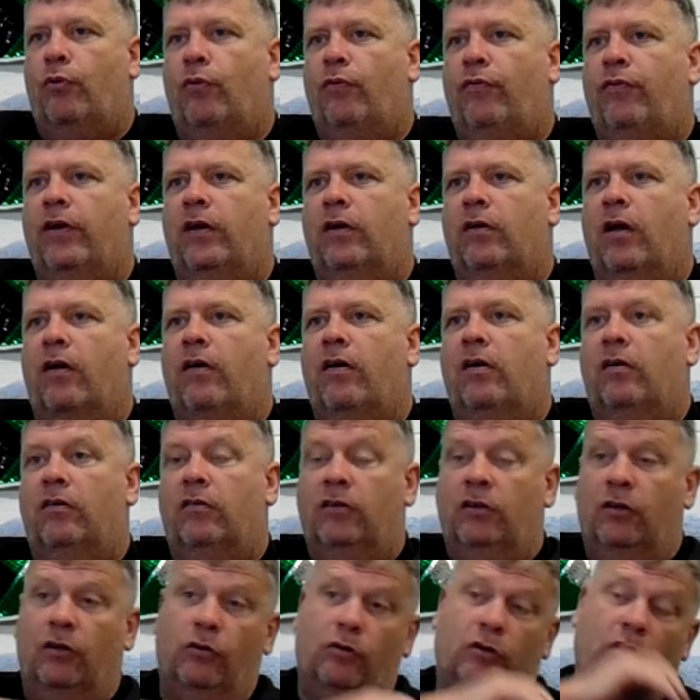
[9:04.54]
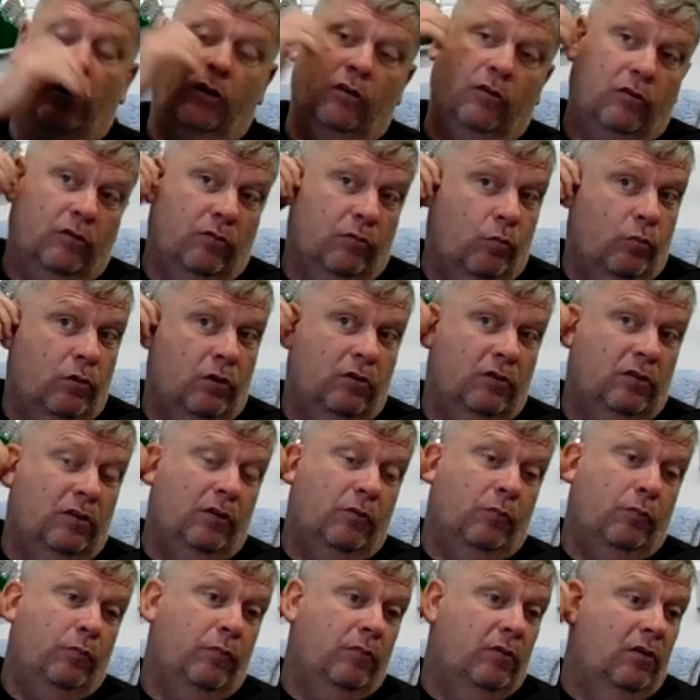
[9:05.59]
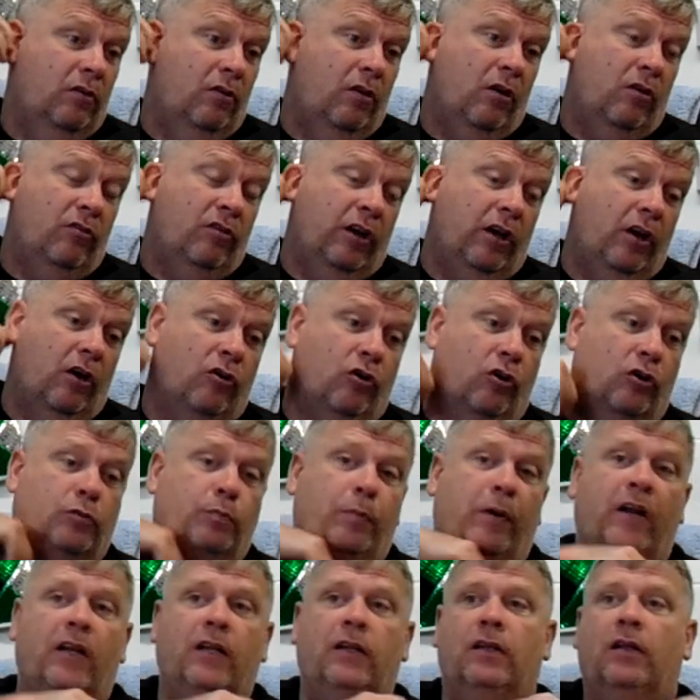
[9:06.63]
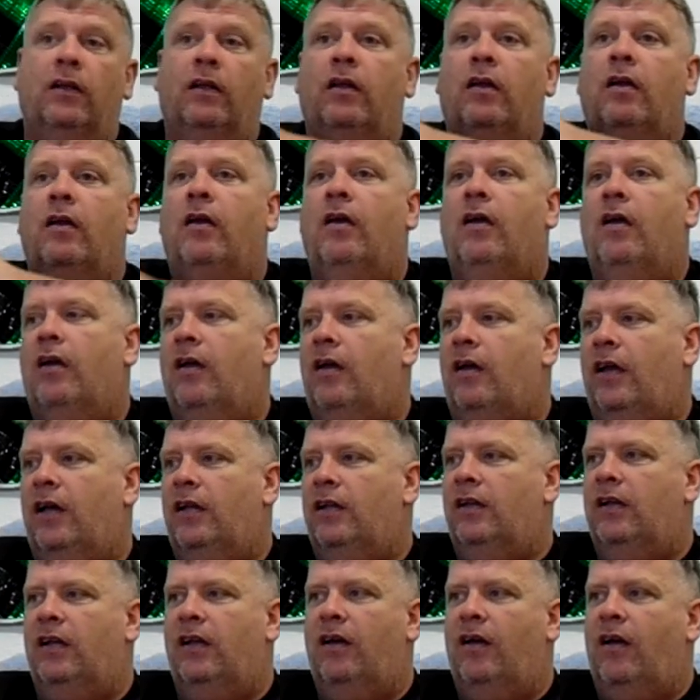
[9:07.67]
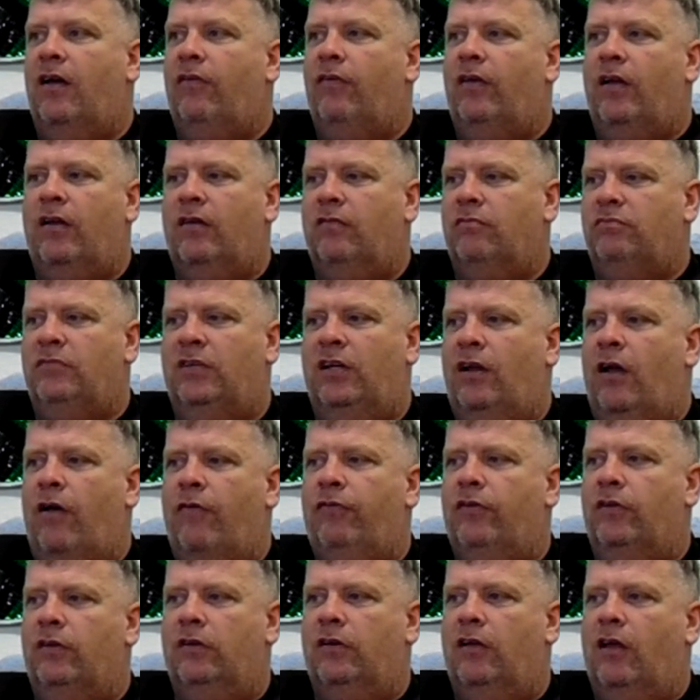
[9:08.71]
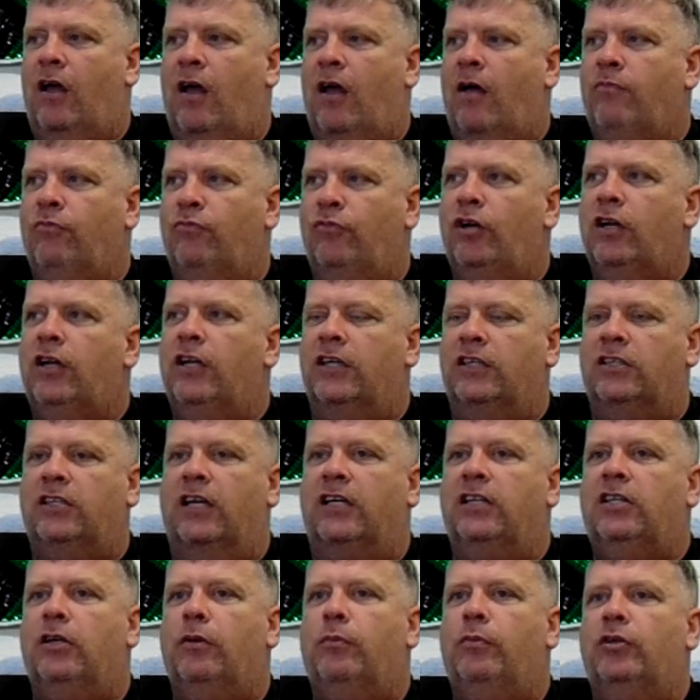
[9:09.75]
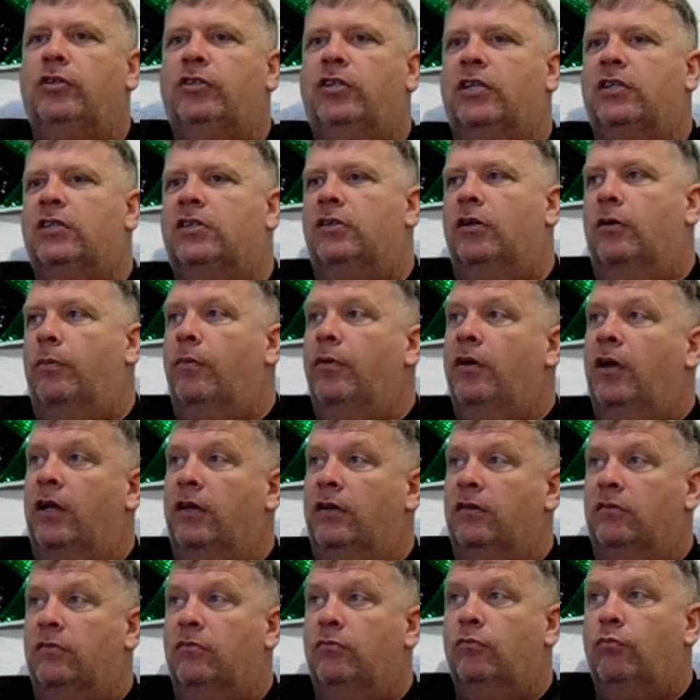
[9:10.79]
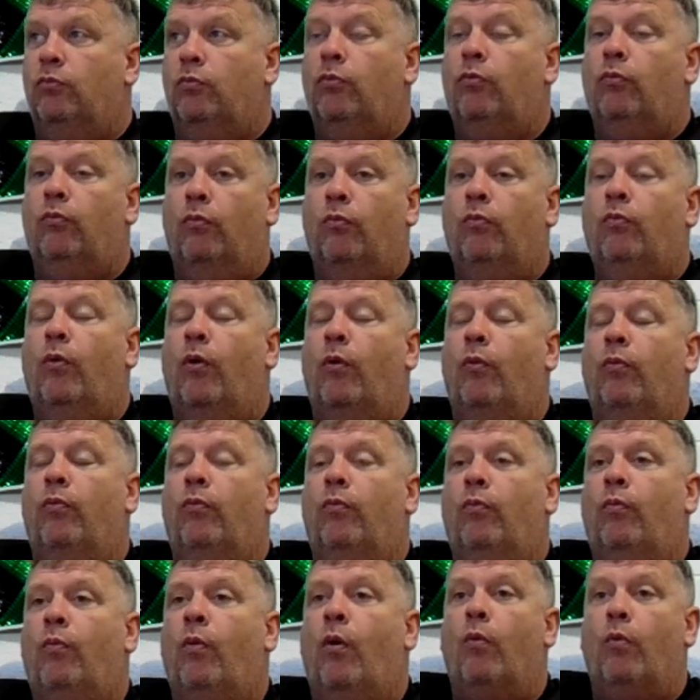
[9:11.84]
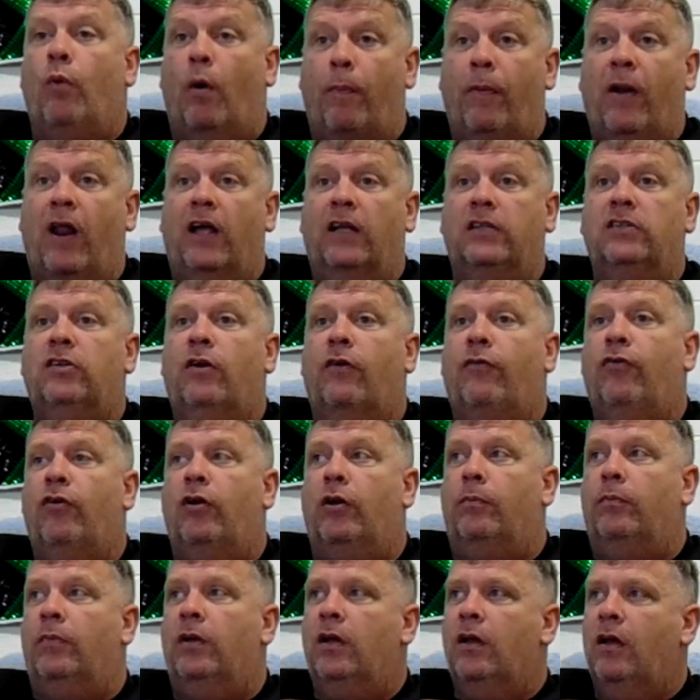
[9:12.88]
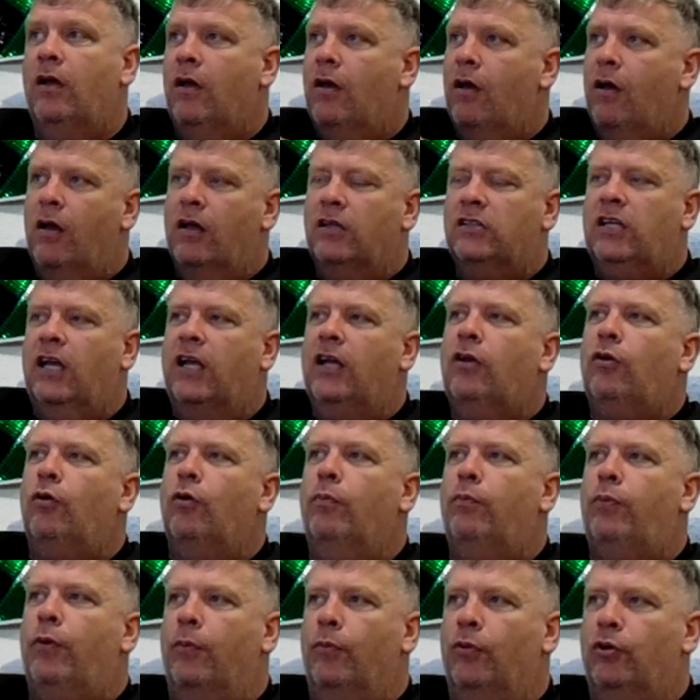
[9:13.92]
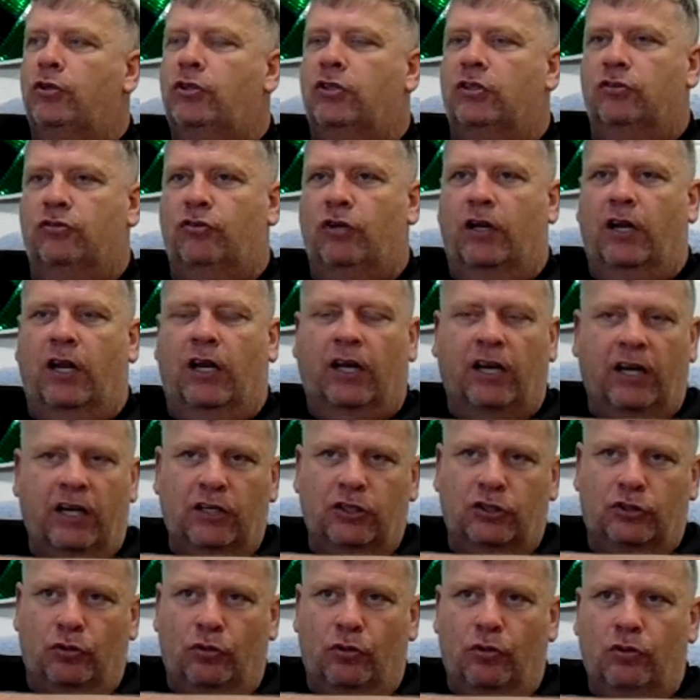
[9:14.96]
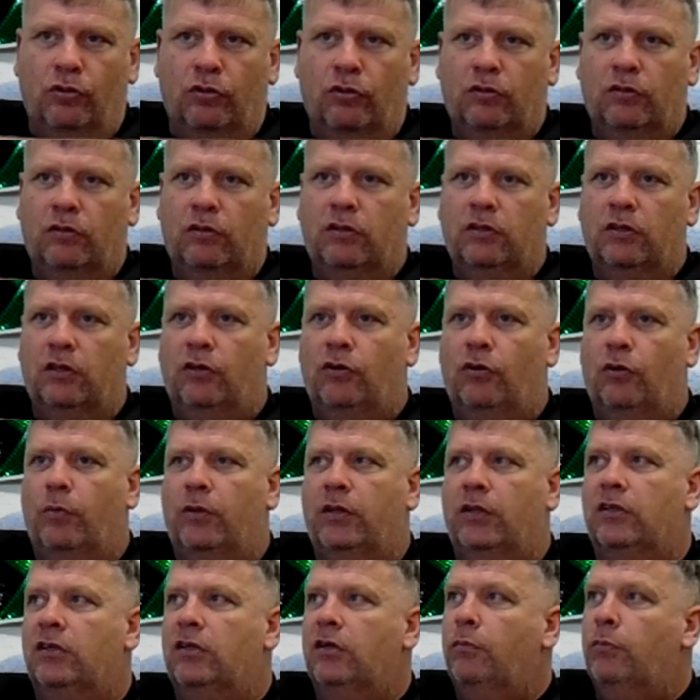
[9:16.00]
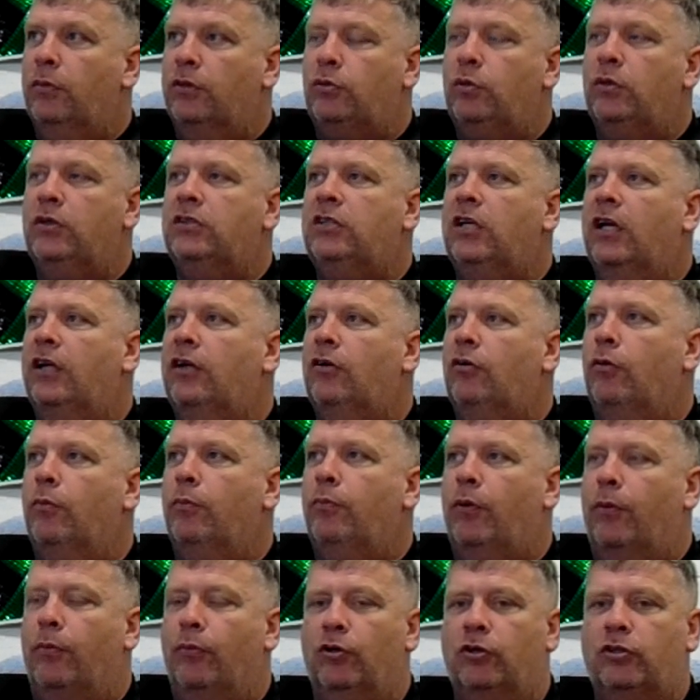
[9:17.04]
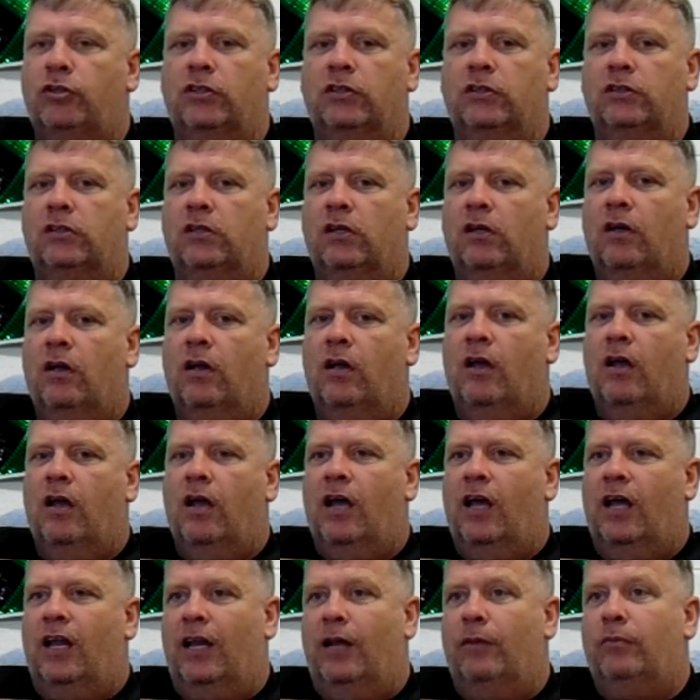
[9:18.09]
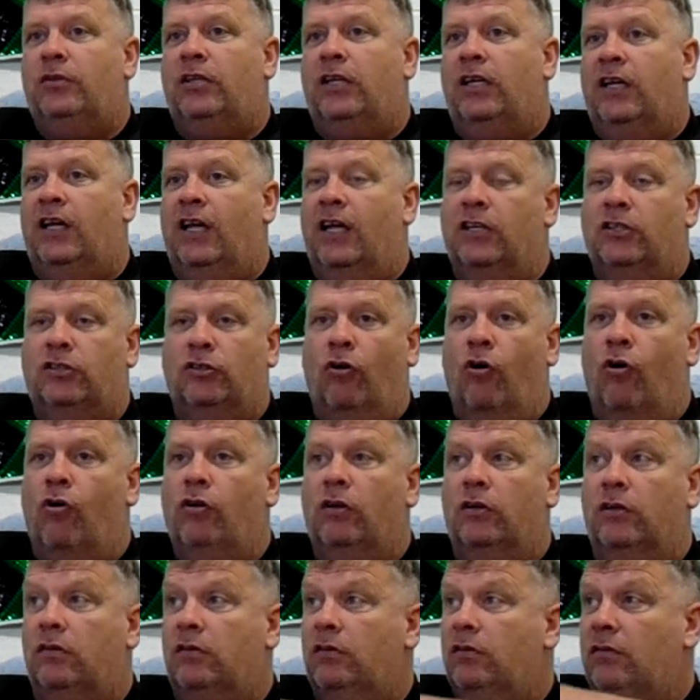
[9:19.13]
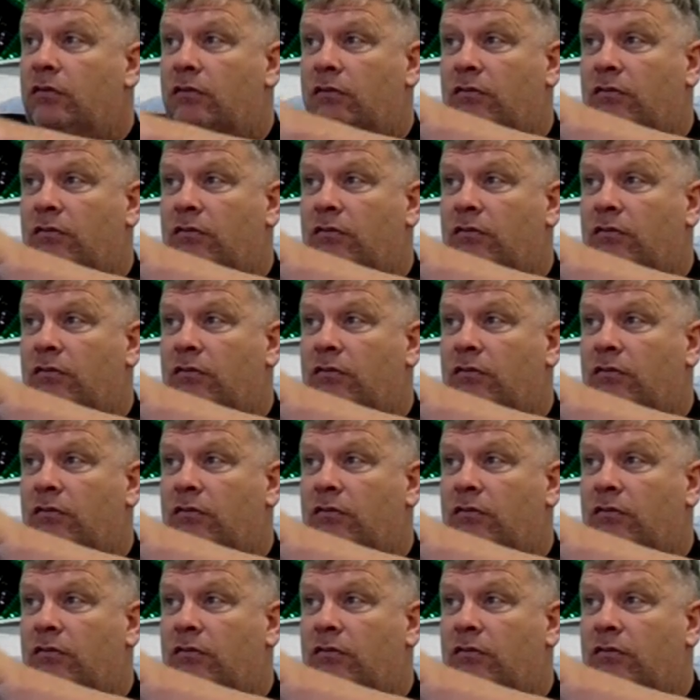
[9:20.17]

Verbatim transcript: profile at, uh, you know, right across Britain. And uh, you know, I'm really excited about Jason and what, what our plans are for him. Cyclone Promotions run a great show. You know, I mean, between Cyclone Promotions and MTK Scotland,